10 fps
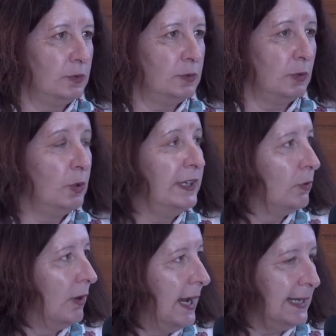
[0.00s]

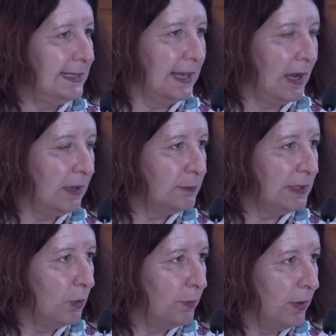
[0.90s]
because uh,
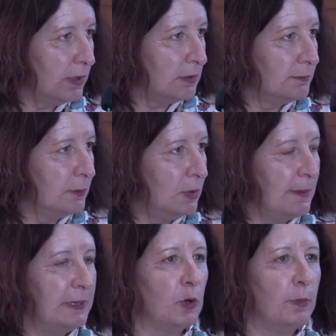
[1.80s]
as you
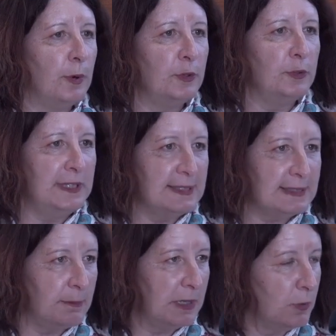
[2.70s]
explained
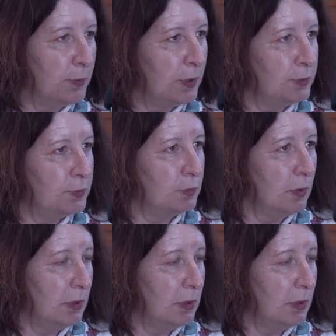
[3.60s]
very clearly,